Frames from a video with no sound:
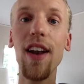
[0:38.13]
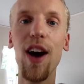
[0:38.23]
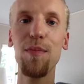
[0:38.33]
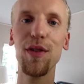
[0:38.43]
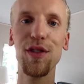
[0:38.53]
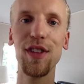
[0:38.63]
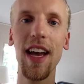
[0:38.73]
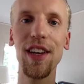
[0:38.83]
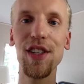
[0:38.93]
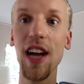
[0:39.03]
up on
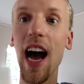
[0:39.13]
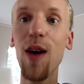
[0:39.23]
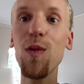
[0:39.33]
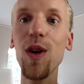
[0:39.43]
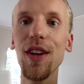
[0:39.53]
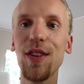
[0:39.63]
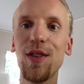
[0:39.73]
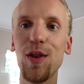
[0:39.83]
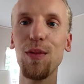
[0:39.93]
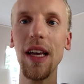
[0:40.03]
stage. I wanted
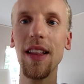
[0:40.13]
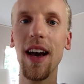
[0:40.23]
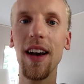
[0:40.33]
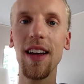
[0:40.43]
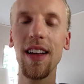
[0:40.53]
to be there.